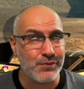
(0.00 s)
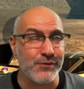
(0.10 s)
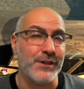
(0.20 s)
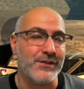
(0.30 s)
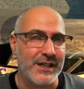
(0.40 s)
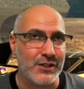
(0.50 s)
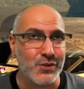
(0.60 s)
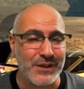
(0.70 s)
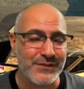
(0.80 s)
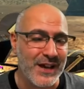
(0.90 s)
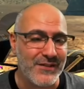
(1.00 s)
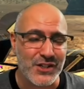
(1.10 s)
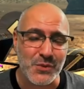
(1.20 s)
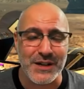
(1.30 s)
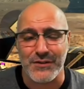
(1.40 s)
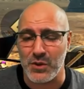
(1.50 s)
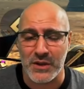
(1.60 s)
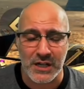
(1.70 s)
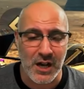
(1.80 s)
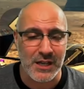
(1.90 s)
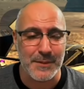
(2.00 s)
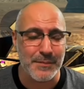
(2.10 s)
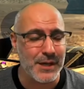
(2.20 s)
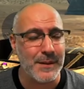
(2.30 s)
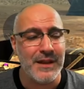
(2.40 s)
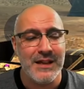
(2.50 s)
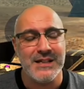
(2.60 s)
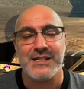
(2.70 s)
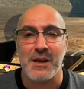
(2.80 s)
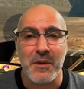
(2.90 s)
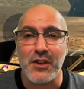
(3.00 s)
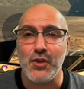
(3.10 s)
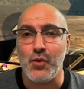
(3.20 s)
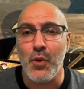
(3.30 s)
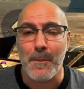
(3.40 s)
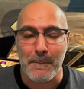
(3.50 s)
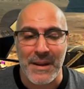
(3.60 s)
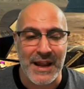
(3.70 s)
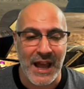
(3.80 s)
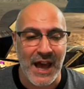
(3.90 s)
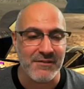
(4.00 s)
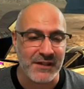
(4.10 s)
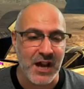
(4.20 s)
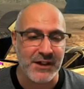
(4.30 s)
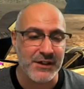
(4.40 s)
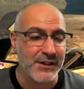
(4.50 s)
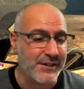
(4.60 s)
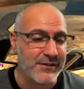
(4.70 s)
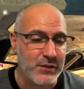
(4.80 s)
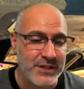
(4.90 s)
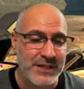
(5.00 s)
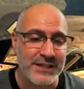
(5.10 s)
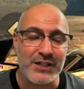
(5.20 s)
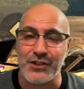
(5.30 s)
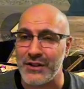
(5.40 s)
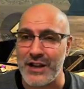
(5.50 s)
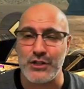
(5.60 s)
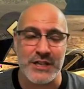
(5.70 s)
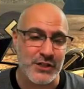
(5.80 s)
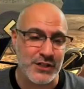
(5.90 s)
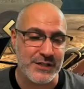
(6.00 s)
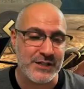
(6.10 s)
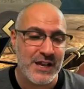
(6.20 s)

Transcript: fifteen, twenty-five X, whatever you want to call it, but some of you may have gotten it, and if you did, congratulations.